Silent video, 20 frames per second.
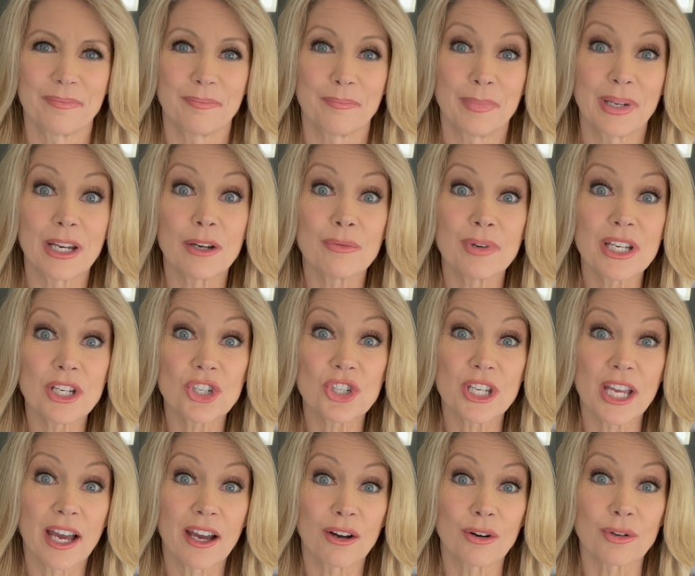But I reached
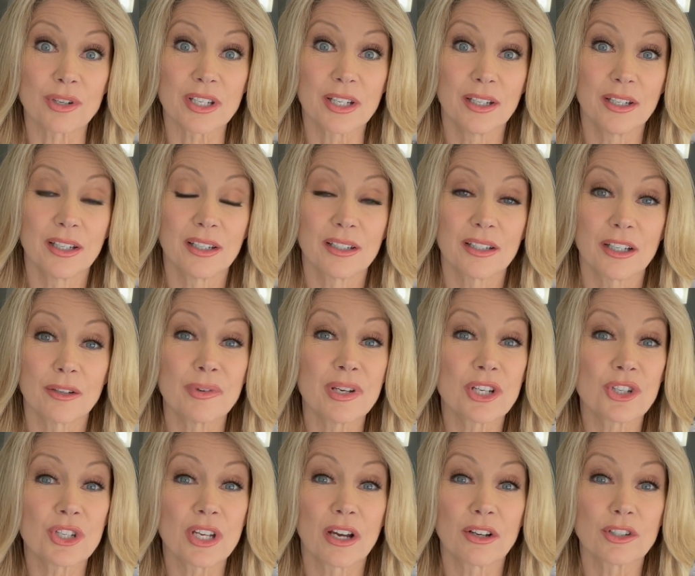out. I
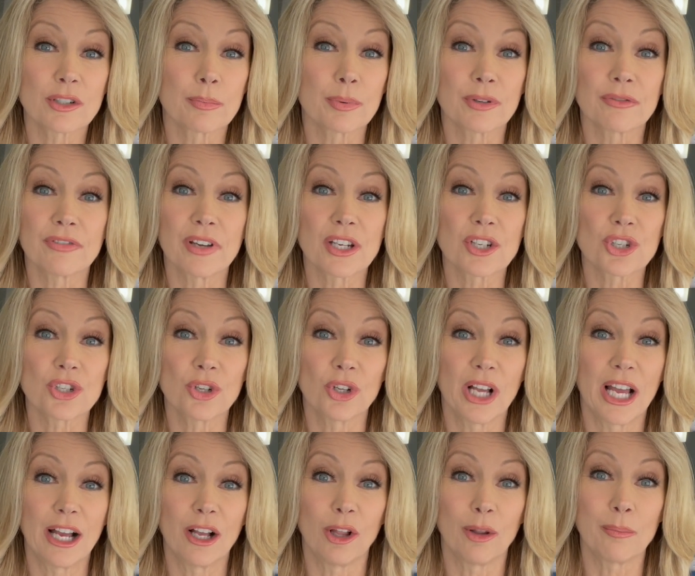reached out to professional
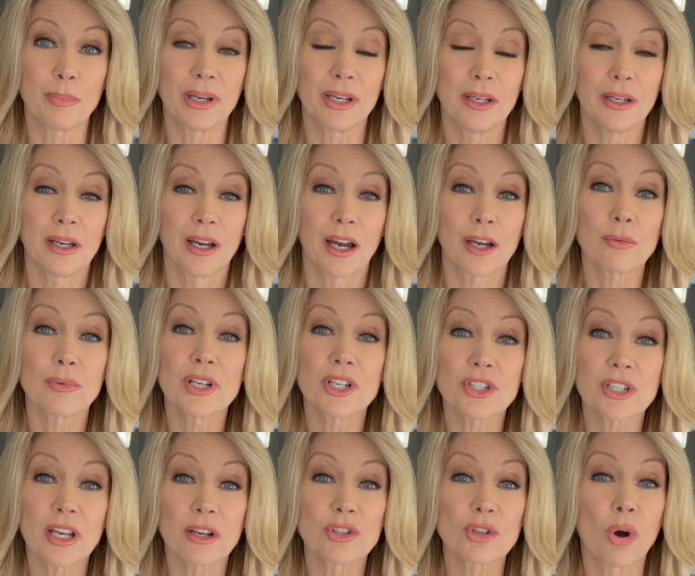help. I
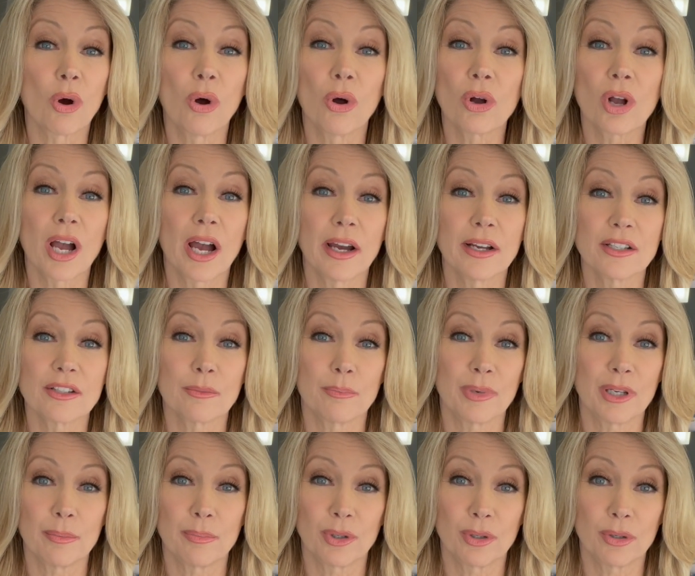reached out to all kinds of
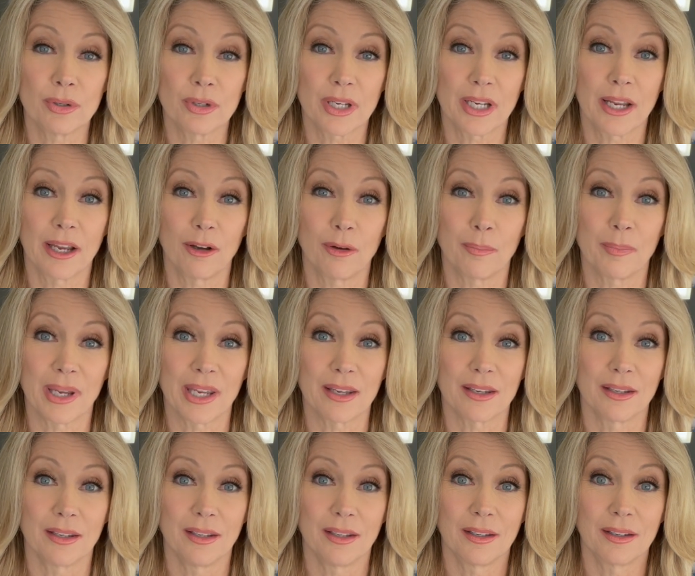people who could help me.
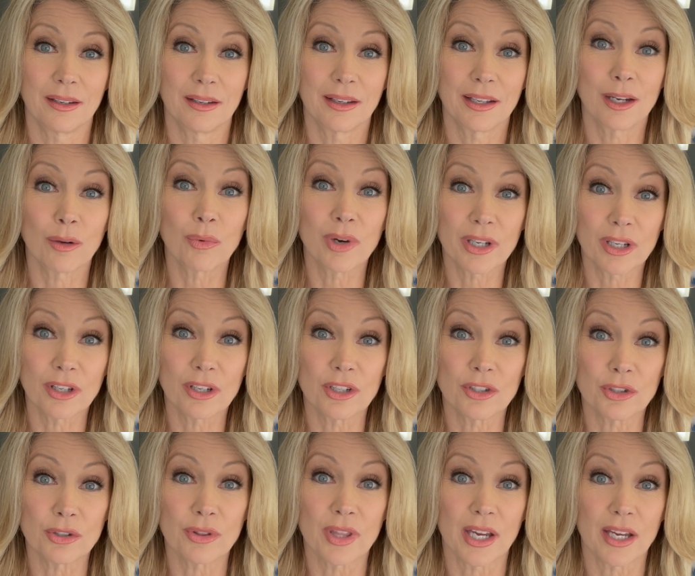And I want you to
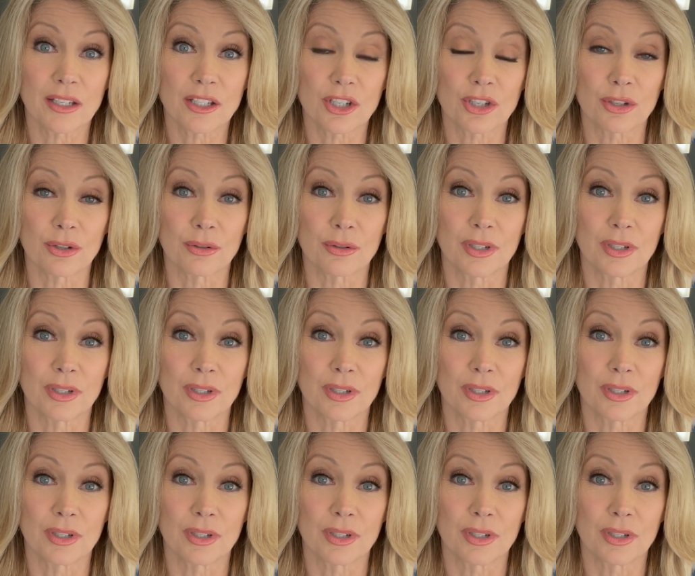do that too.